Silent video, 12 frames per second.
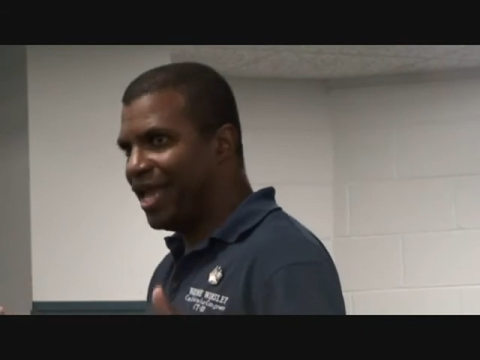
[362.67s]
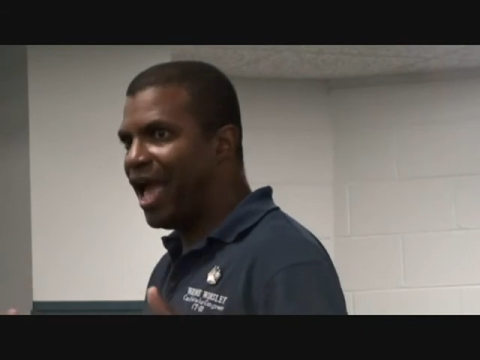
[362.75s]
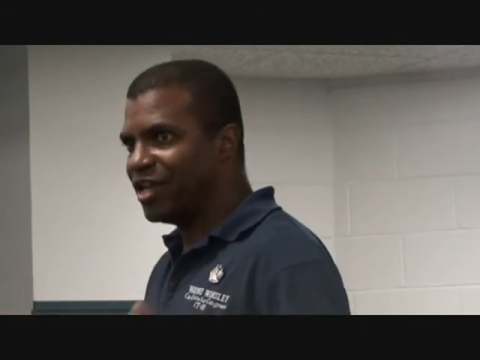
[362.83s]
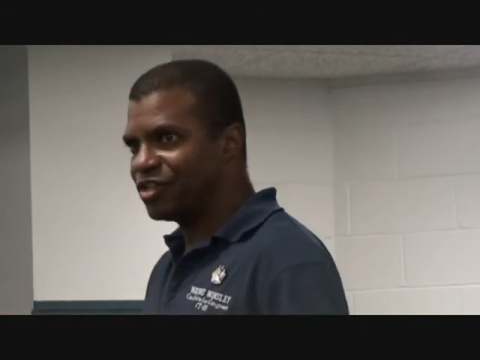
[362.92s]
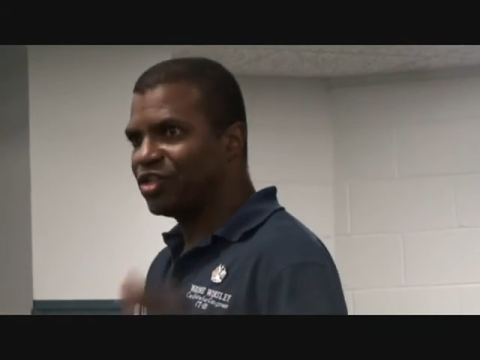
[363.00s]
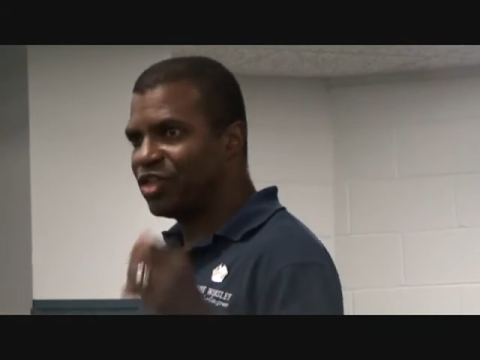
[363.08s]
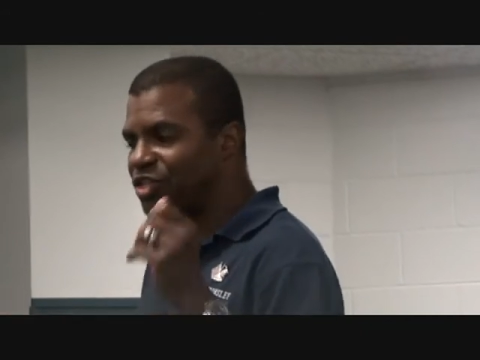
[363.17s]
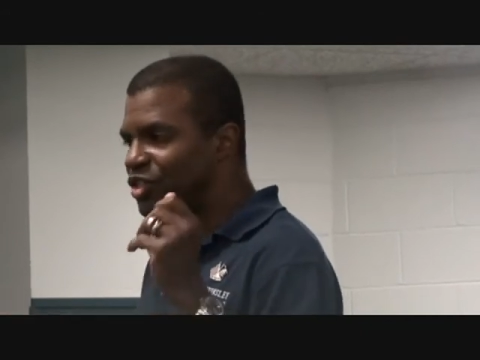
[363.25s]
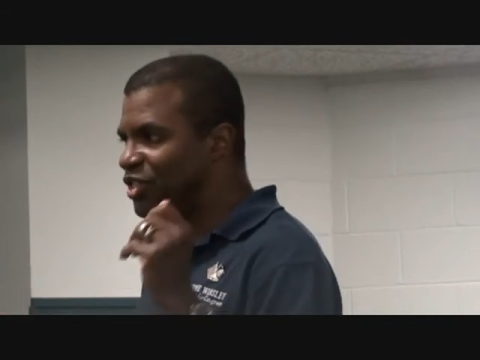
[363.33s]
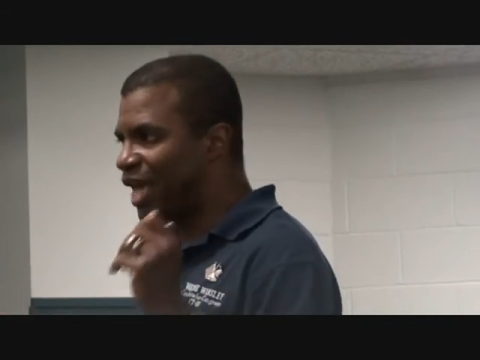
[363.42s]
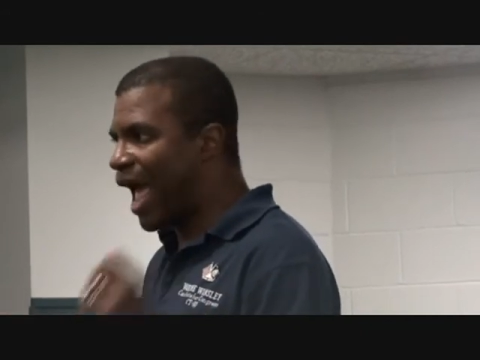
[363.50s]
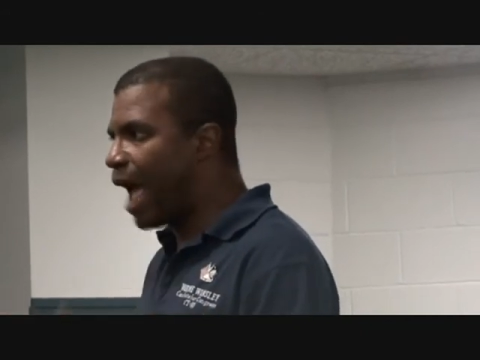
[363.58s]
yes,
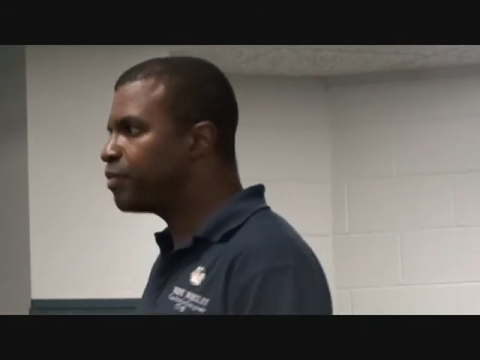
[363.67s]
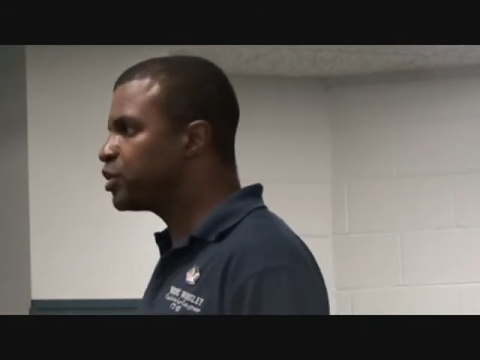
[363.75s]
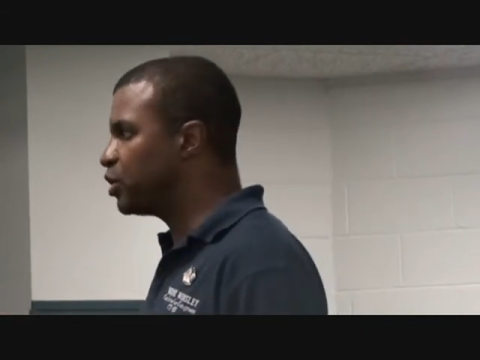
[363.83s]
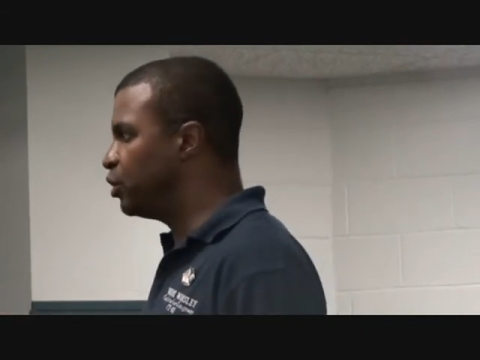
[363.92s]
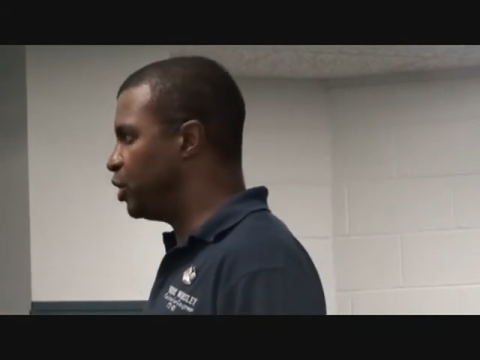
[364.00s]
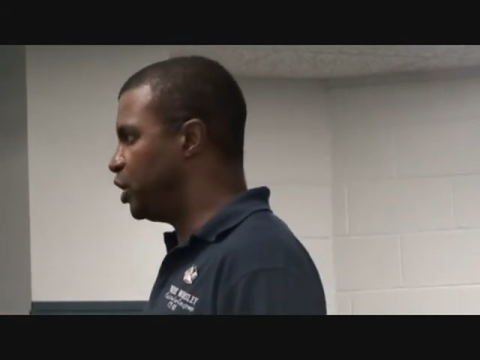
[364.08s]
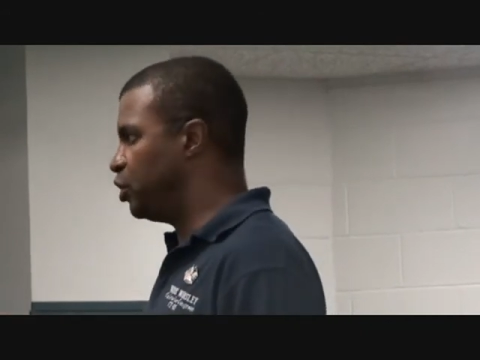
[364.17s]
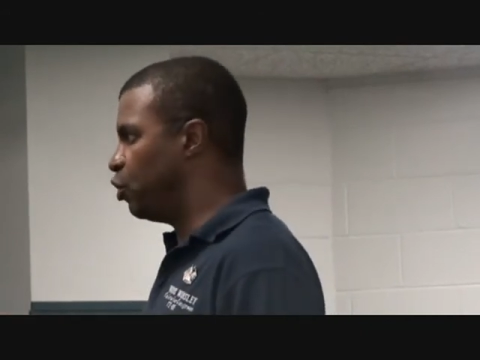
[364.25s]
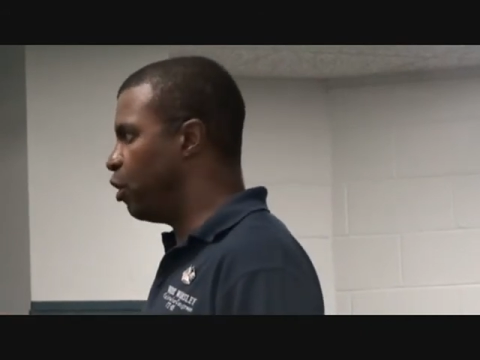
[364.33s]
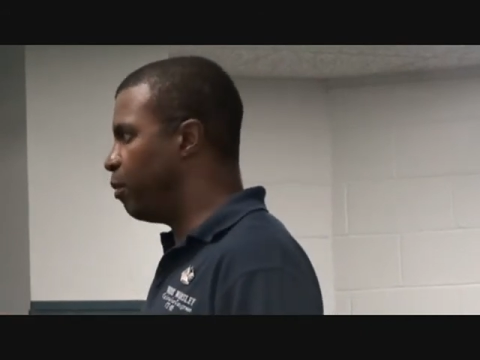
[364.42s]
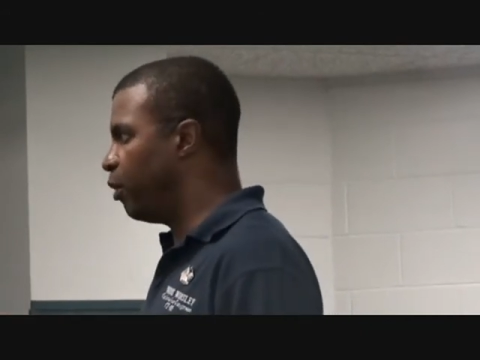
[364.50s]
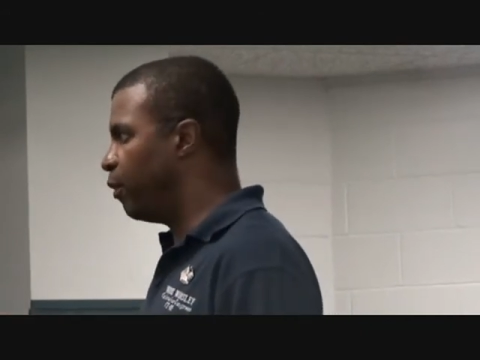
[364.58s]
this is absolutely
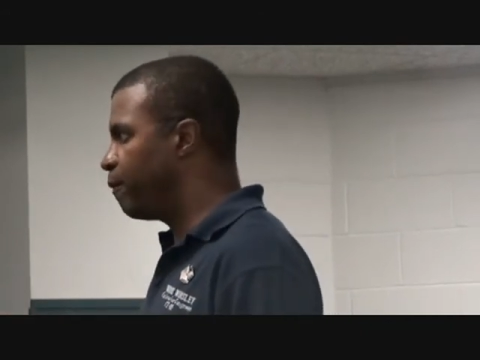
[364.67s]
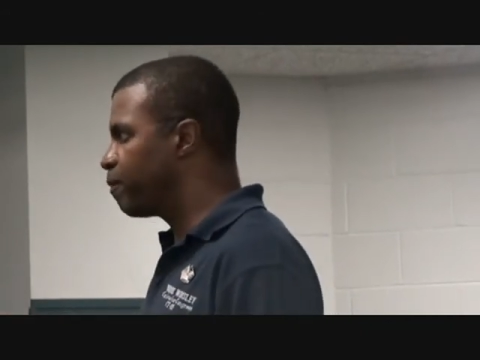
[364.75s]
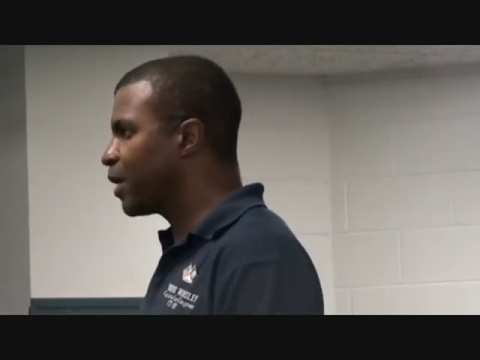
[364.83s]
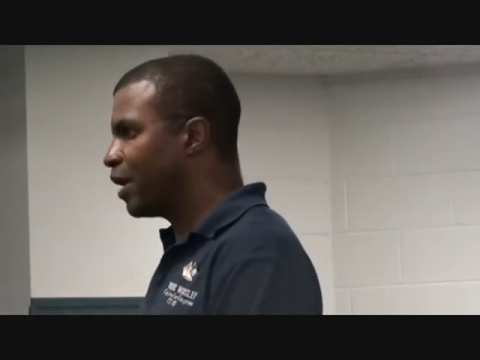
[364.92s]
doable.